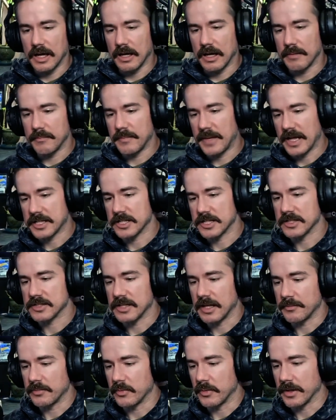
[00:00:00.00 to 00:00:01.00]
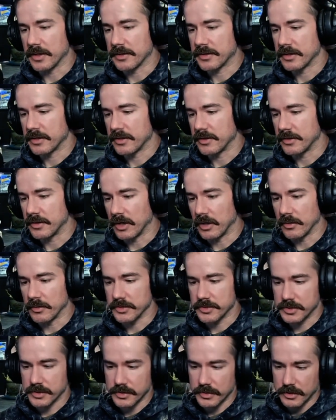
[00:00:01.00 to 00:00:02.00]
matches up with
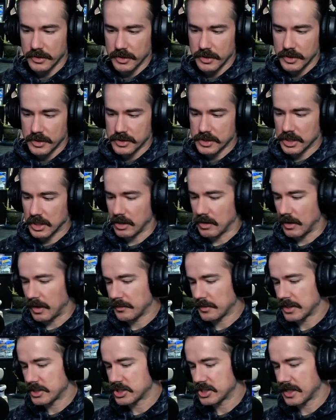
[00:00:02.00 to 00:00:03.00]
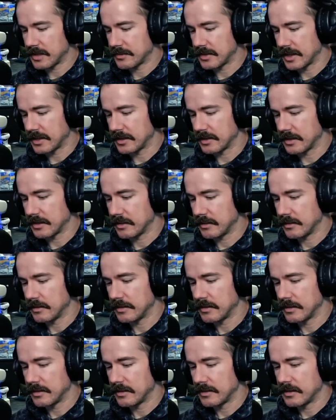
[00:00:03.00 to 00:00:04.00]
those. So I'm going to jam that in there,
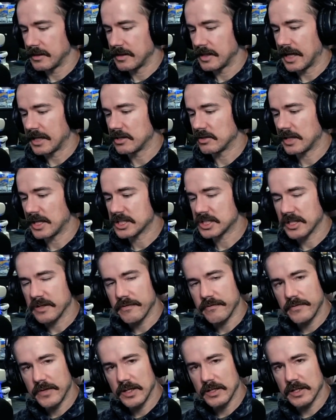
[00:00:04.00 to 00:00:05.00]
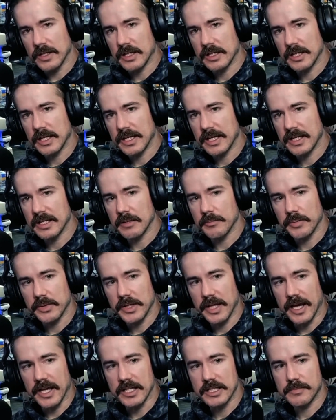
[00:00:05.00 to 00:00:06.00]
and you'll actually feel it click into
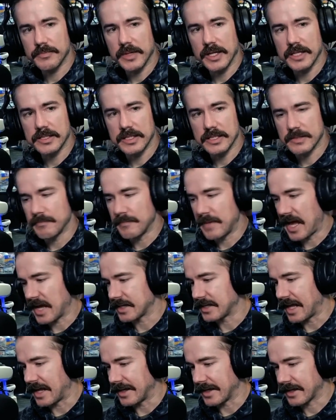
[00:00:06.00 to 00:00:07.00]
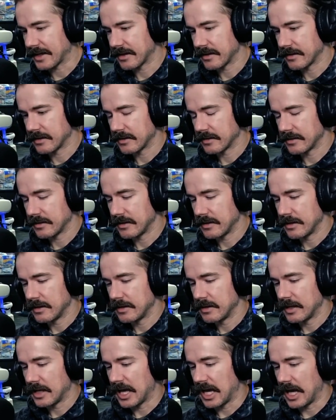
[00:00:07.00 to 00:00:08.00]
place because it's magnetic,
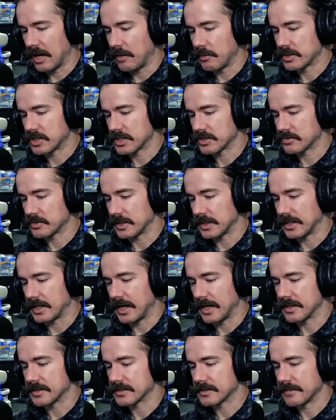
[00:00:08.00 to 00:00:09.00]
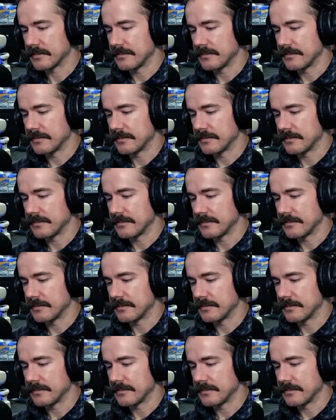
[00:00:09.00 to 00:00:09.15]
which is really nice.